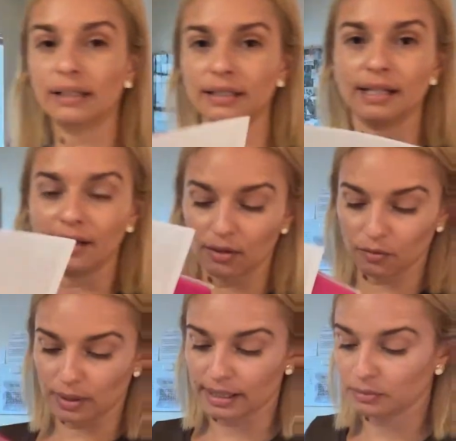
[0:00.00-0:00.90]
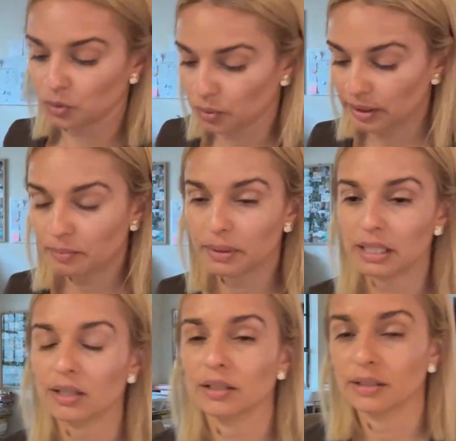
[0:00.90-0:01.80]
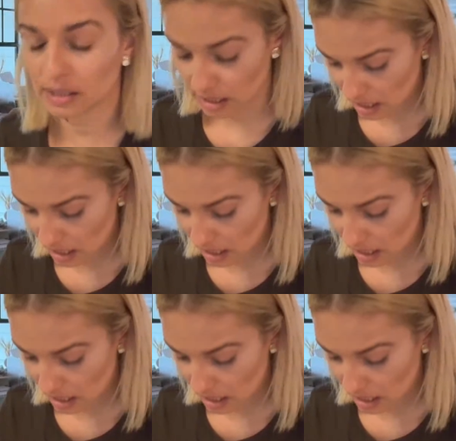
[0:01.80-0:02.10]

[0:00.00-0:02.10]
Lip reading: idea of what I'm doing because